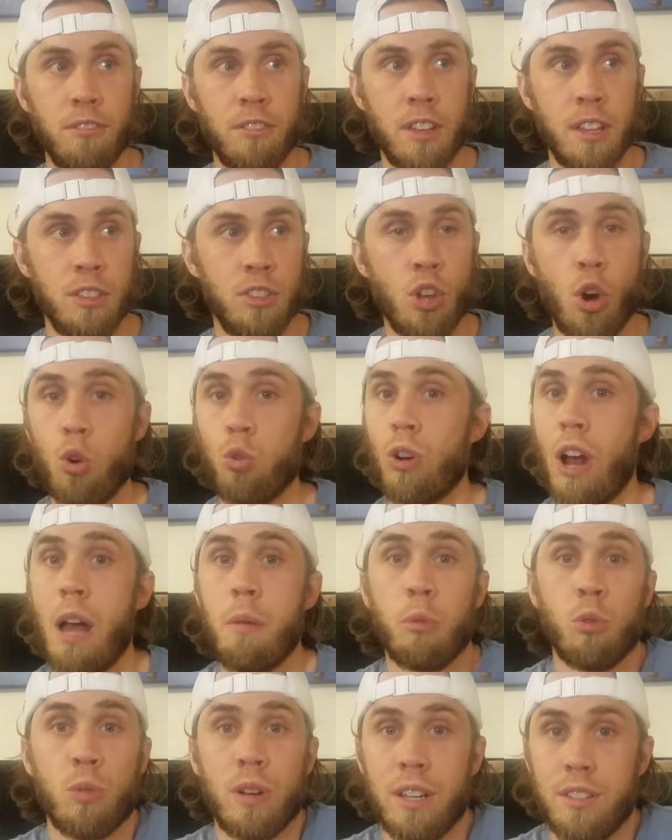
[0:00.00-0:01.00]
No rhyme
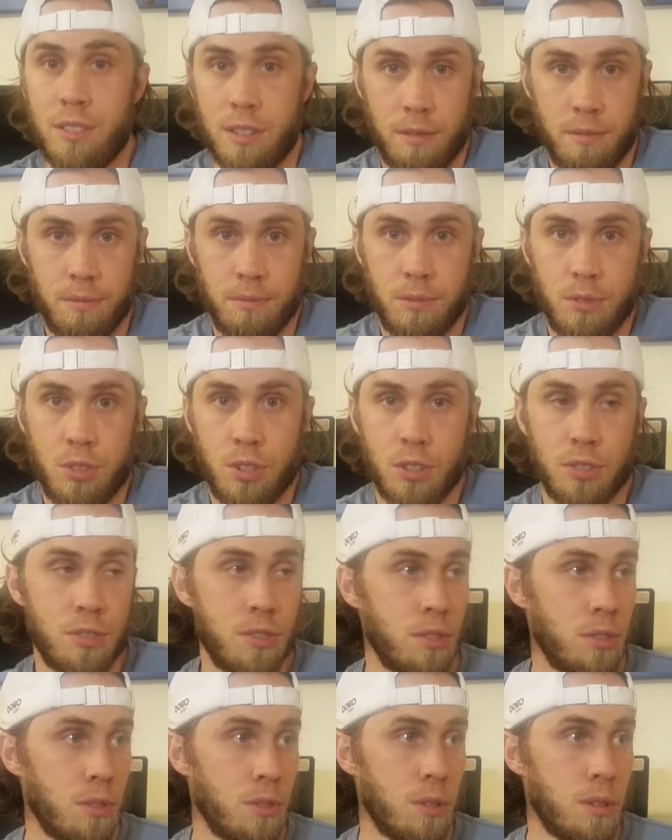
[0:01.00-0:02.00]
or reason. Just
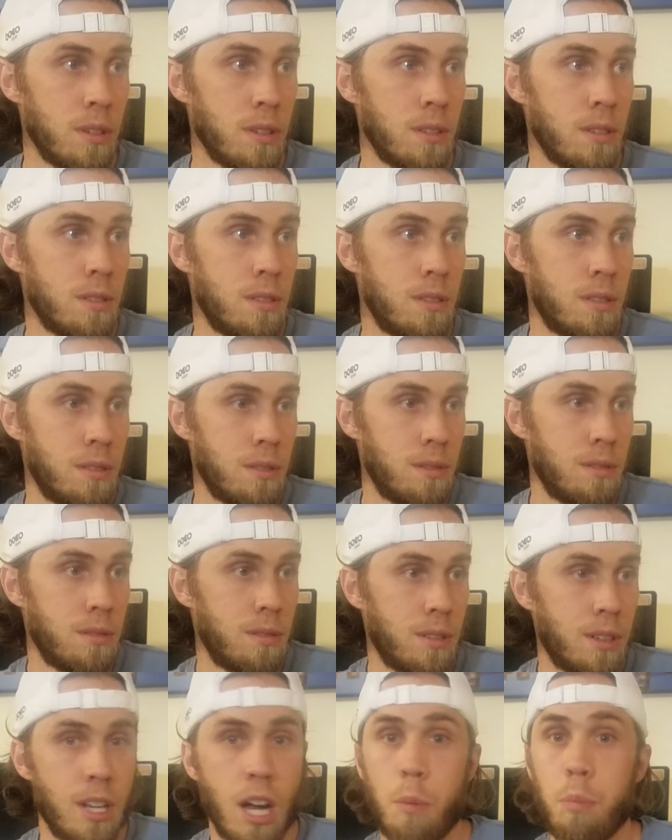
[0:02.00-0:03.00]

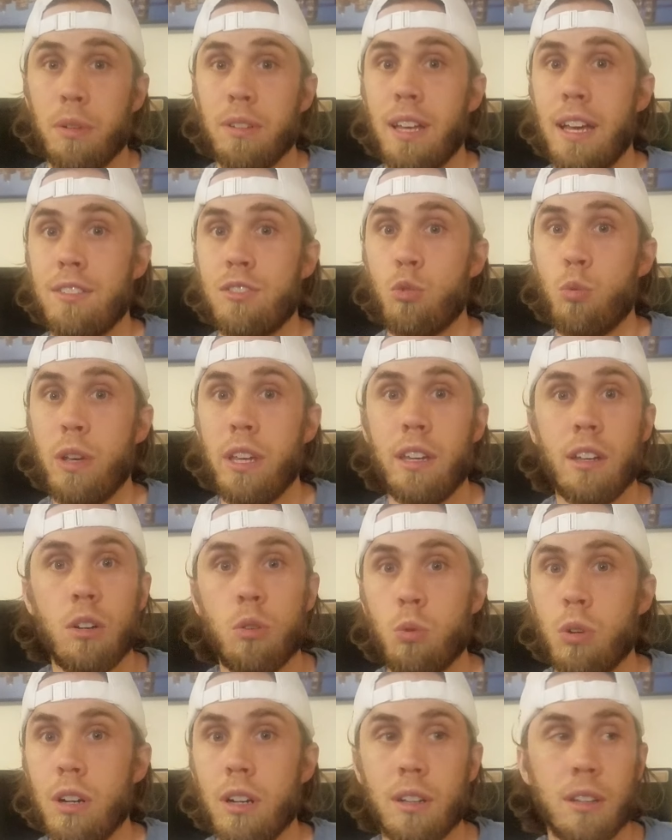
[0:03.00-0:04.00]
a couple days a week it'll
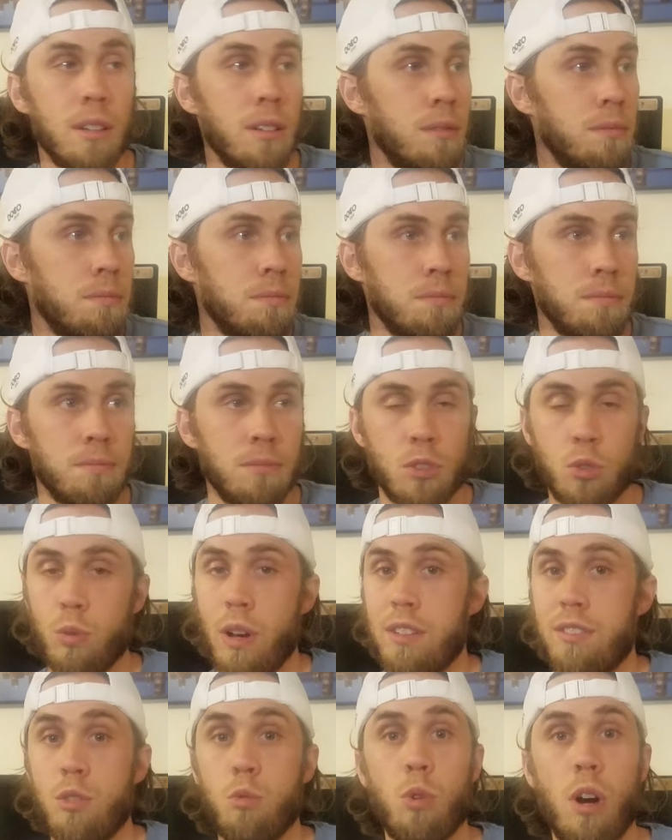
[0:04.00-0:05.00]
work, the
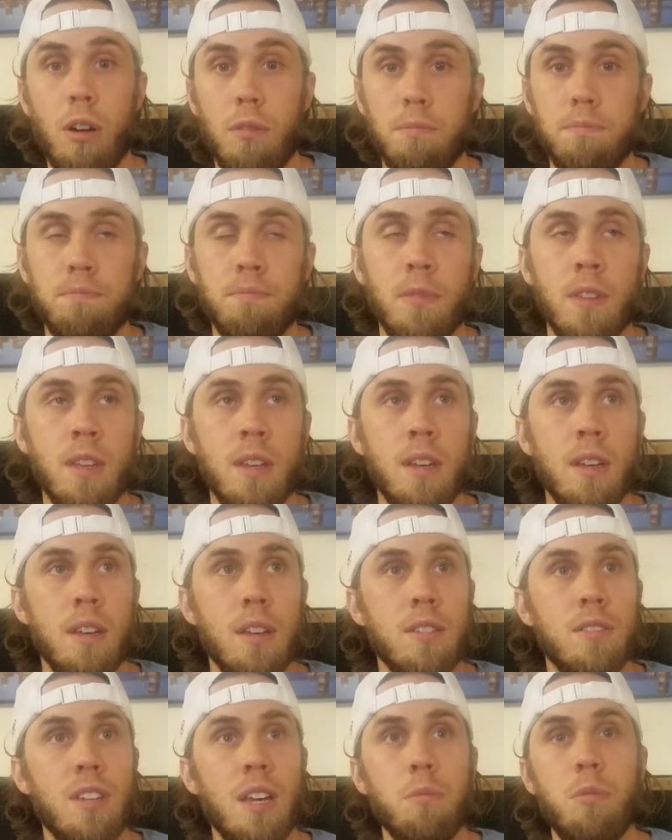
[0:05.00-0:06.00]
rest it won't.
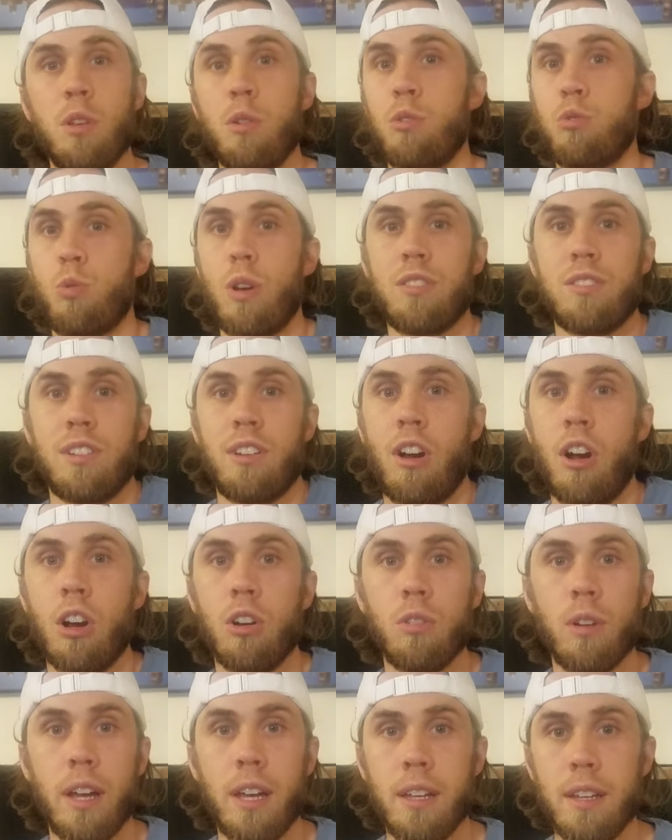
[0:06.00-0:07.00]
Same thing with resting heart
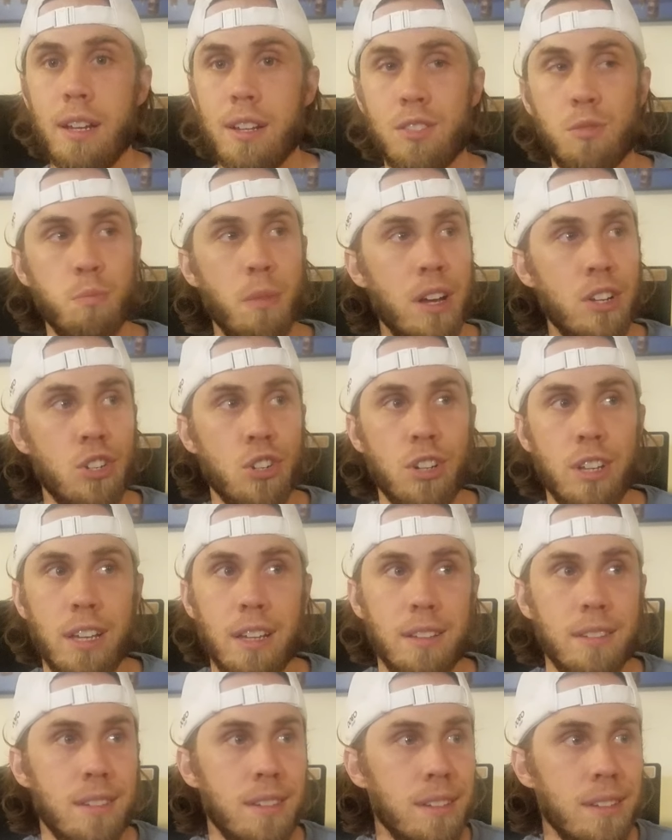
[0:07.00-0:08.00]
rate. It's measured
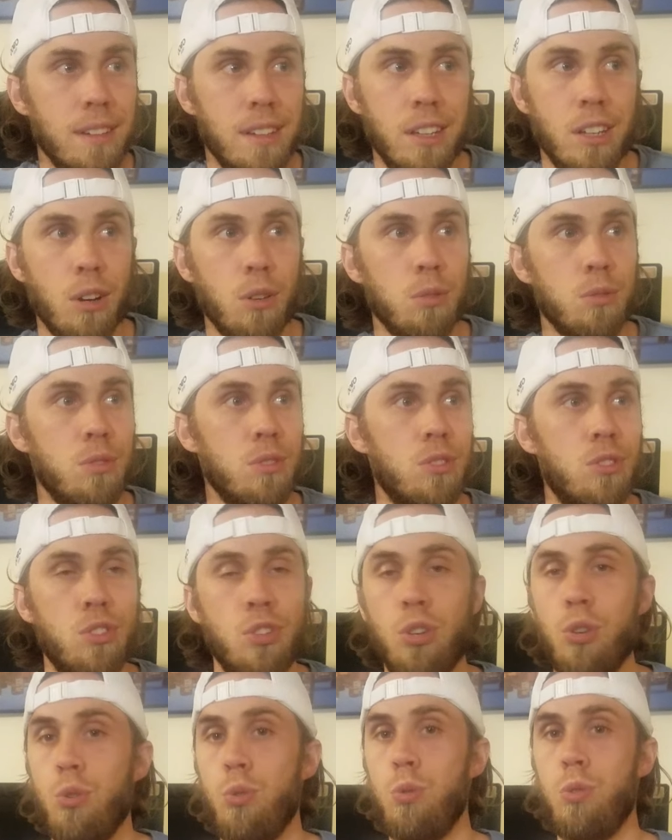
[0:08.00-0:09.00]
it, you know,
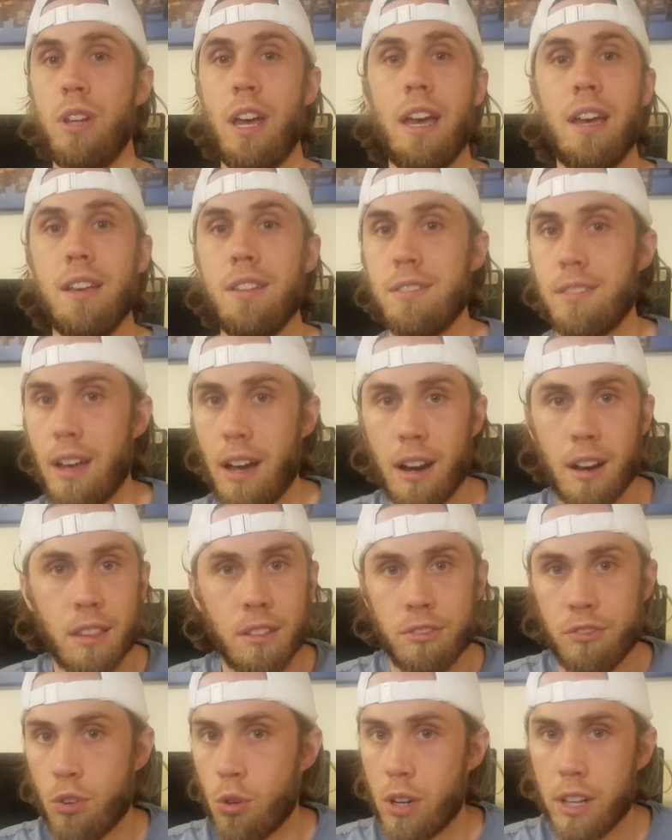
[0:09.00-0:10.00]
2 days out of the
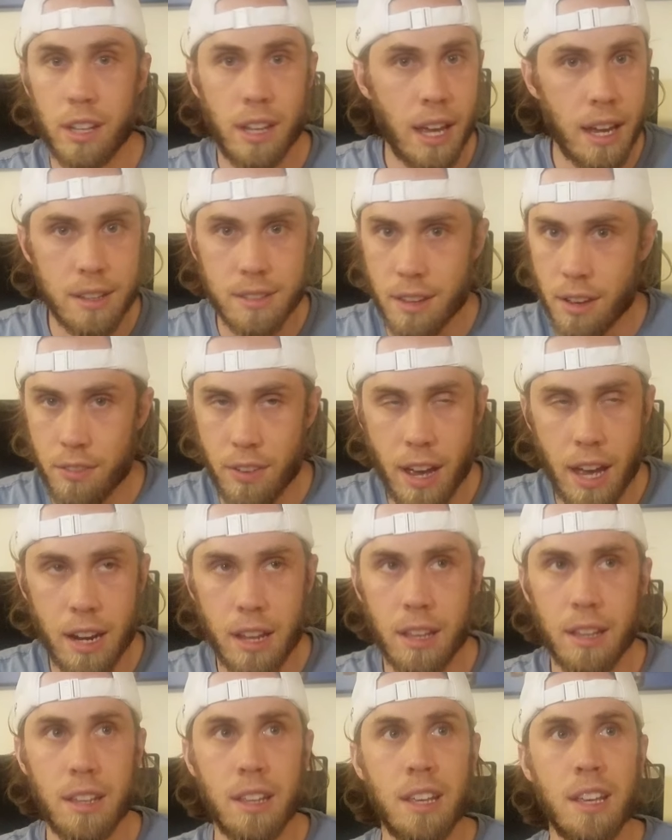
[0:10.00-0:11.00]
40 days I've had it.